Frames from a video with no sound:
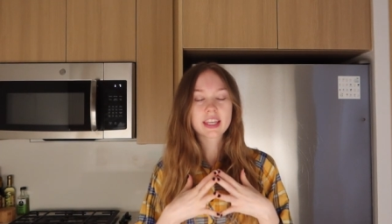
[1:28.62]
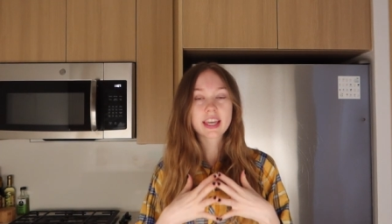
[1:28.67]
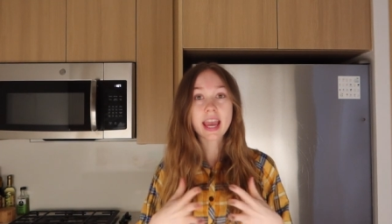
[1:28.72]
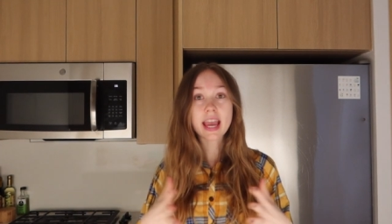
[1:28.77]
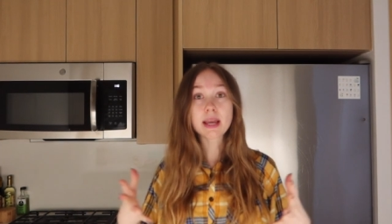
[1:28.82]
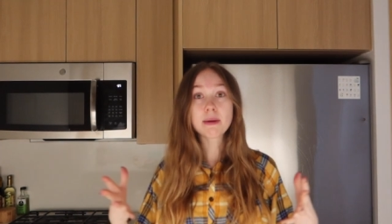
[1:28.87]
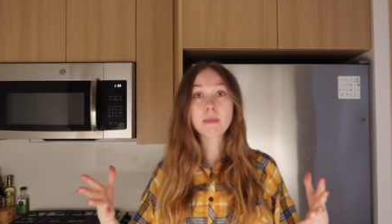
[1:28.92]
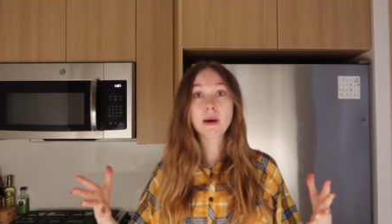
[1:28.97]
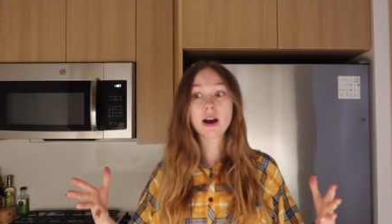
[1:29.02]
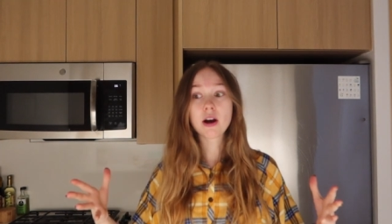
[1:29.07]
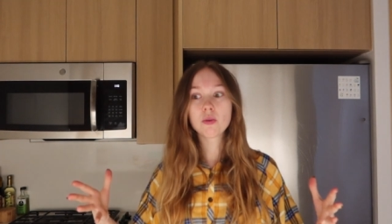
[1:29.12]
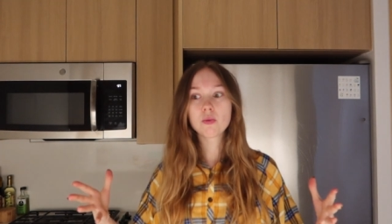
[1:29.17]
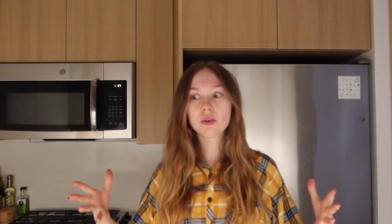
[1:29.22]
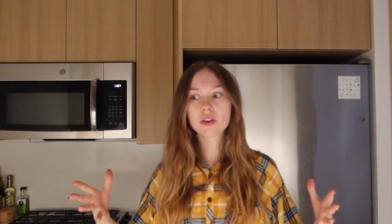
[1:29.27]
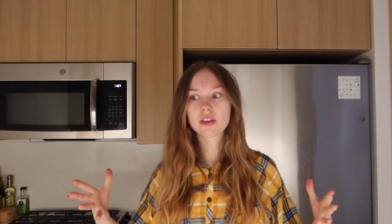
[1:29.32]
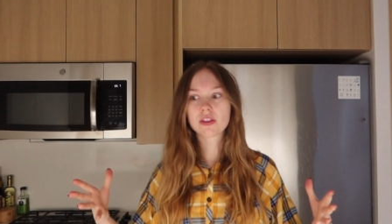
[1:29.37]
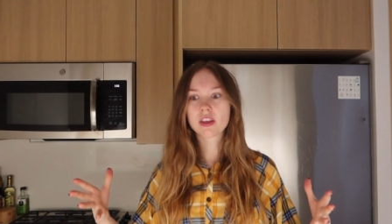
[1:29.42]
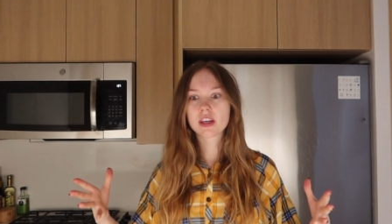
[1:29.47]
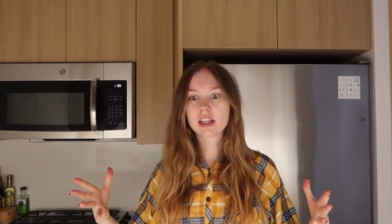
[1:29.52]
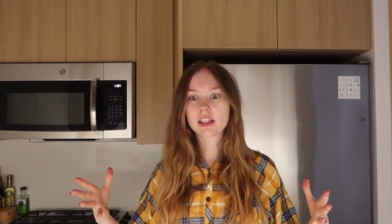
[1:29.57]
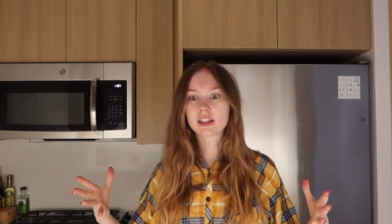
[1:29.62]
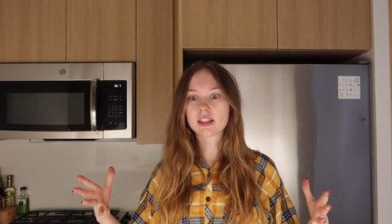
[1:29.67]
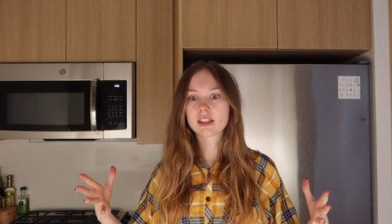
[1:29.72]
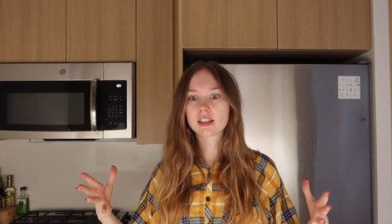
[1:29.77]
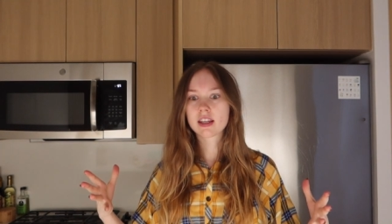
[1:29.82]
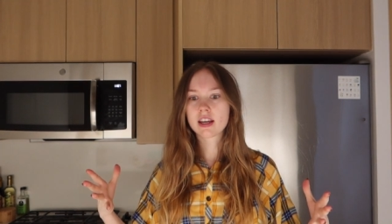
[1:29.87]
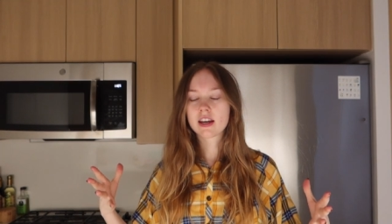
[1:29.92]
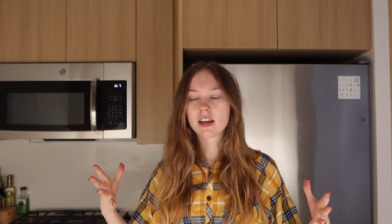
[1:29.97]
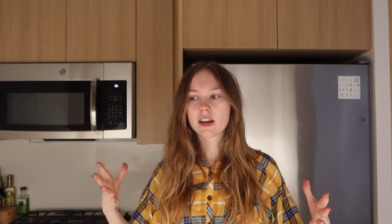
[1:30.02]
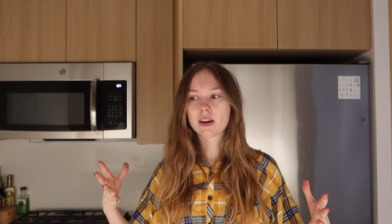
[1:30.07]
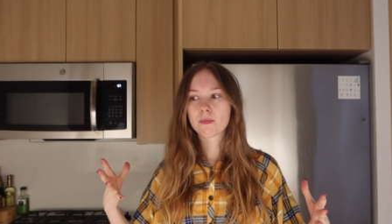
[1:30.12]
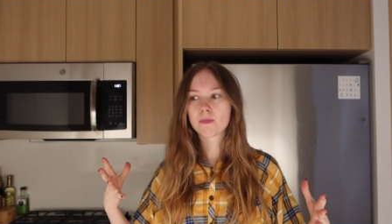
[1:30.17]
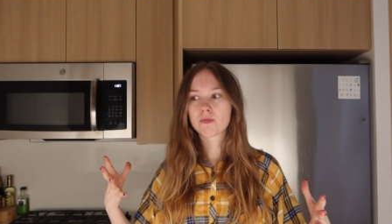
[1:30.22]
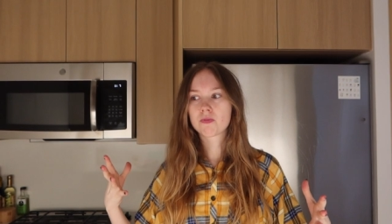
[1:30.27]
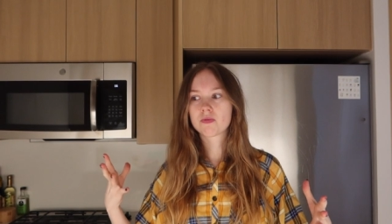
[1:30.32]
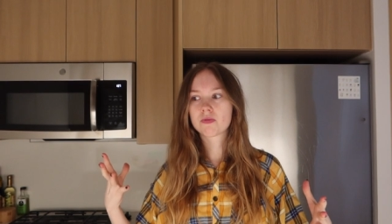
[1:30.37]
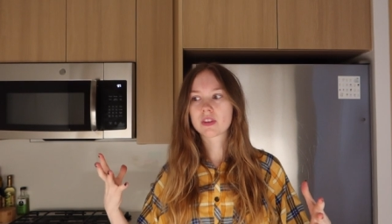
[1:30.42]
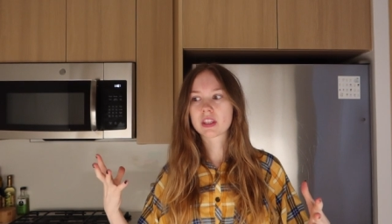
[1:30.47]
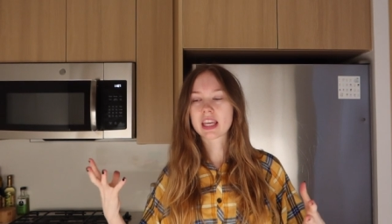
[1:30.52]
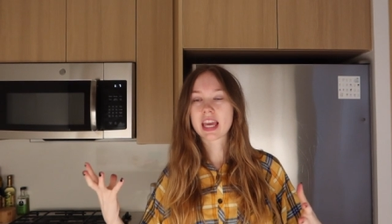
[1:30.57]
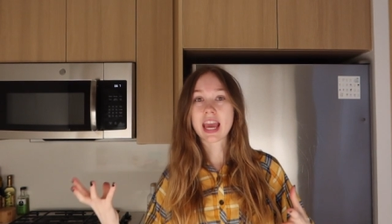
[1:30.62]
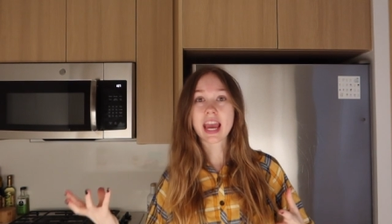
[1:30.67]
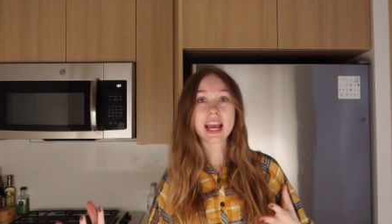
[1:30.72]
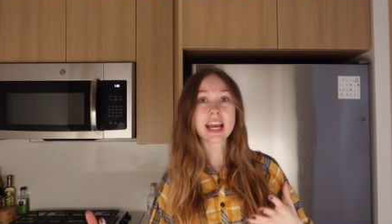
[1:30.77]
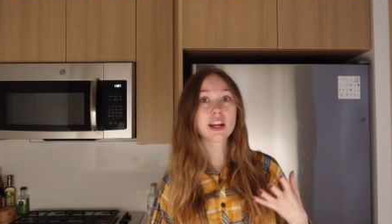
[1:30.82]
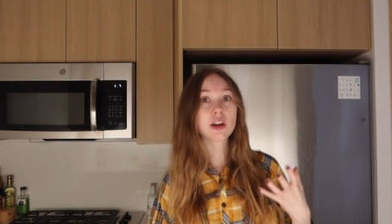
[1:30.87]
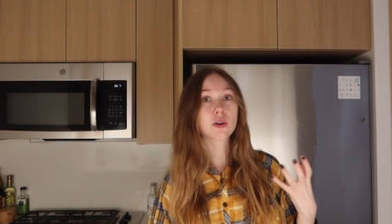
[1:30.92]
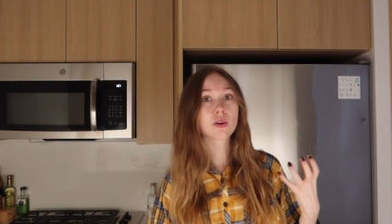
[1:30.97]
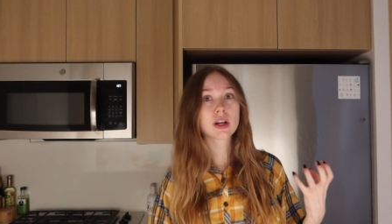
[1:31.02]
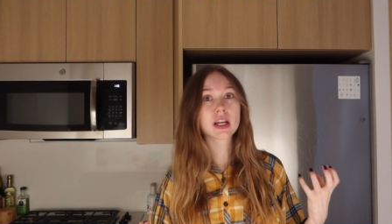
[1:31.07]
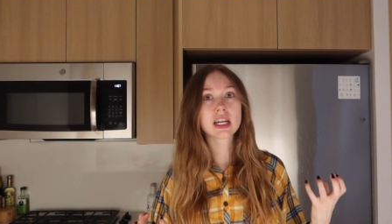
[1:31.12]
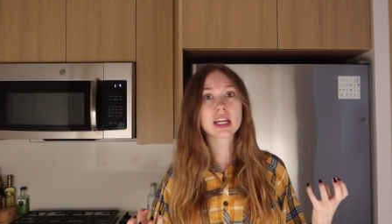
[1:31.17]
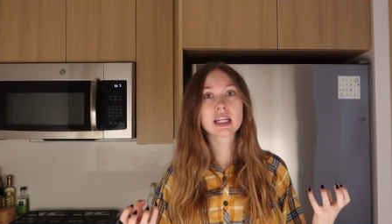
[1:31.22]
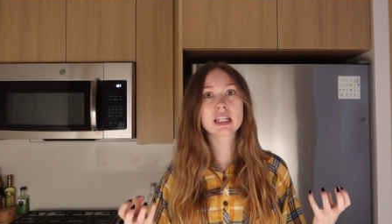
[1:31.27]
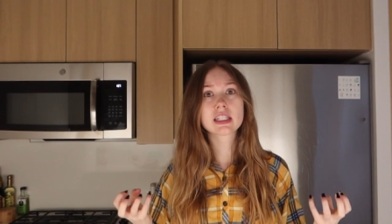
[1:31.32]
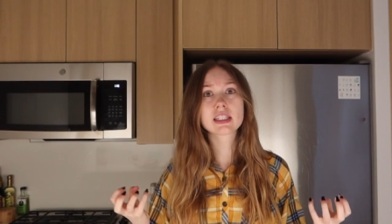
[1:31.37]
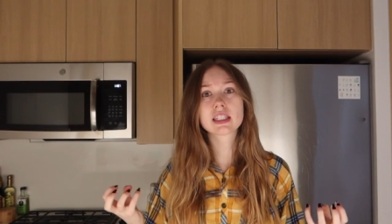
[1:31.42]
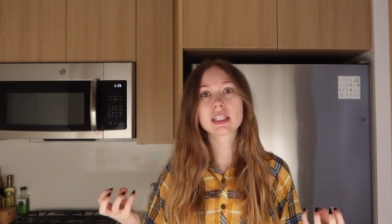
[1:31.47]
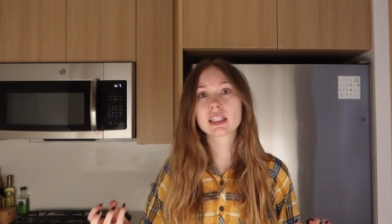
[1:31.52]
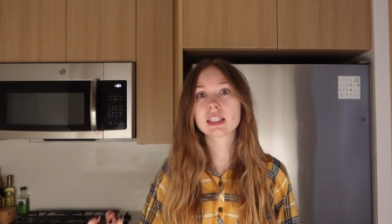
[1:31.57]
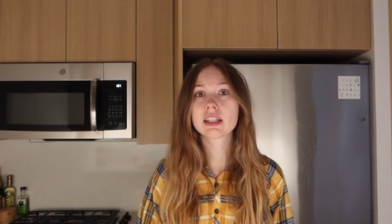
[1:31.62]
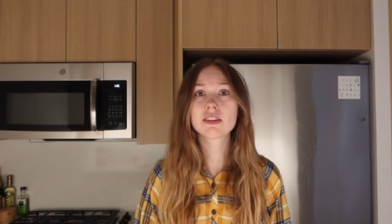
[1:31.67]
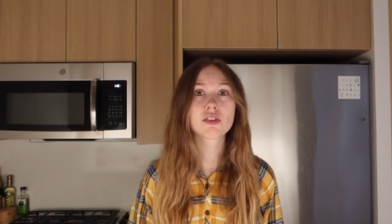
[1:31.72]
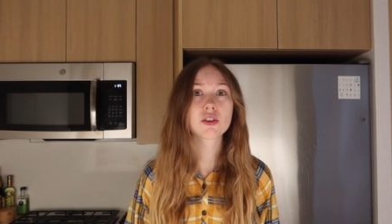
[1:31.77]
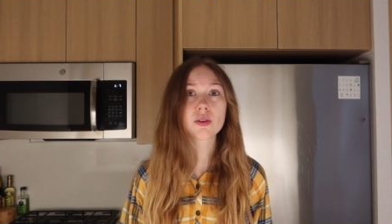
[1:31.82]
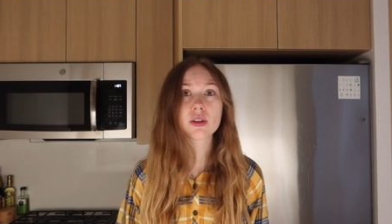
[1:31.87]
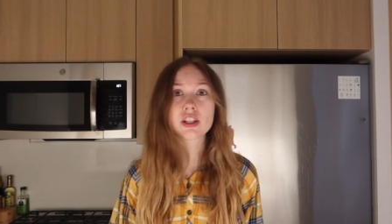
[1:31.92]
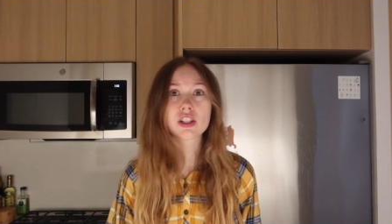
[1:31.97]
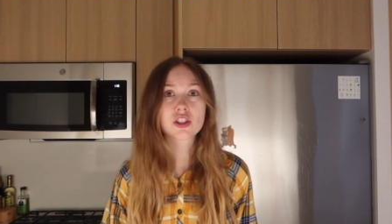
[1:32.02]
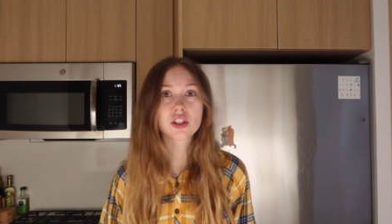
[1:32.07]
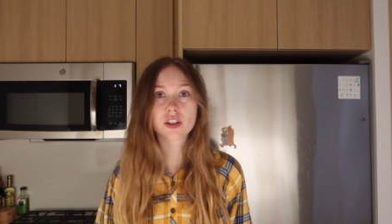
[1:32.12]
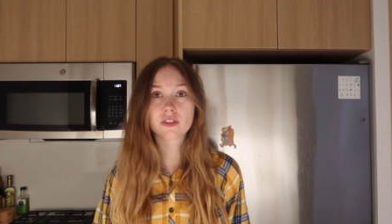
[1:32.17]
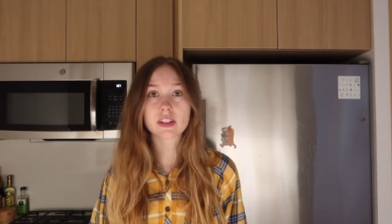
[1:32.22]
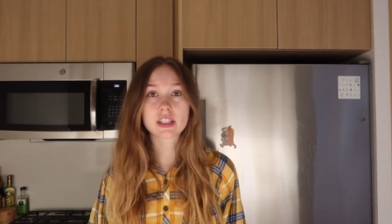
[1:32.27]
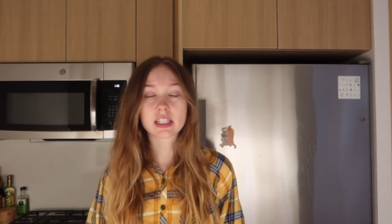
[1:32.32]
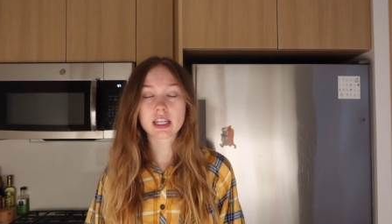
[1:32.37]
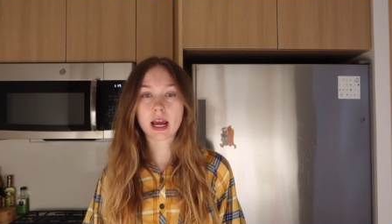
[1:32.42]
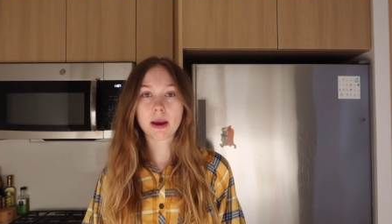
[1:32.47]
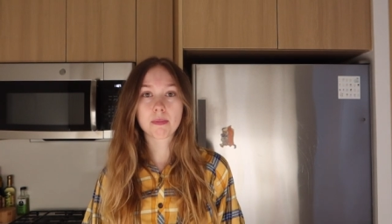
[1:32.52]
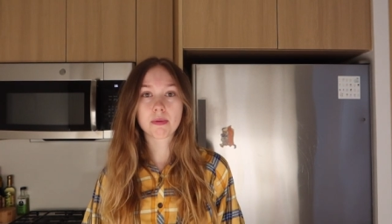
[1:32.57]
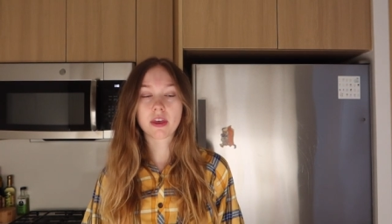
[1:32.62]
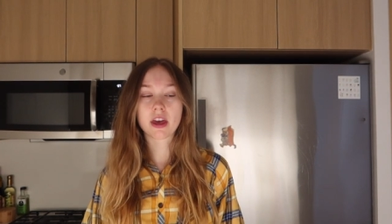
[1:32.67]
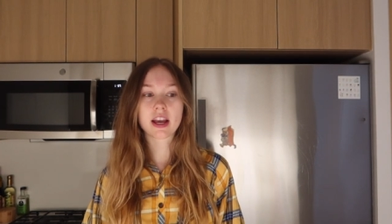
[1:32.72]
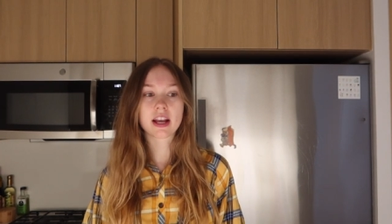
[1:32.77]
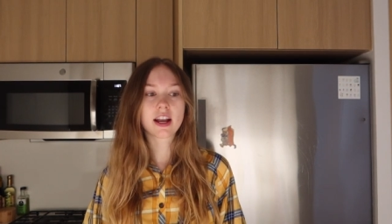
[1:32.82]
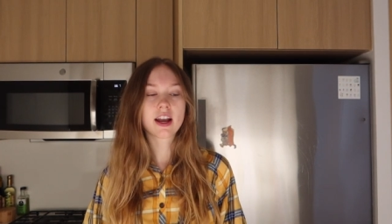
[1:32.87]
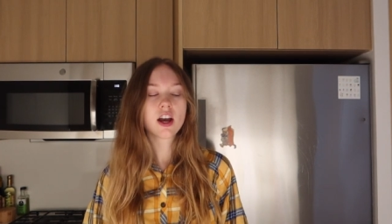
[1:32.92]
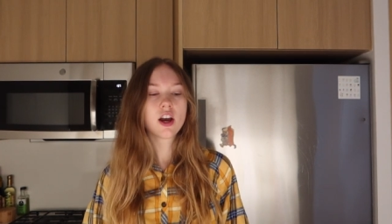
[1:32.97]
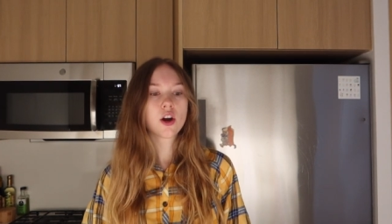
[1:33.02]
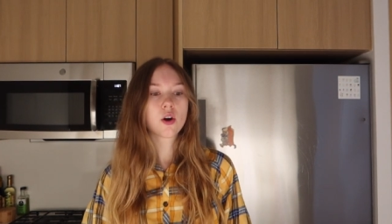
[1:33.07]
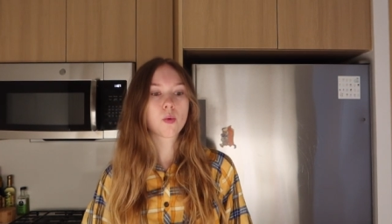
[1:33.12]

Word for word: came out with this catering delivery service type thing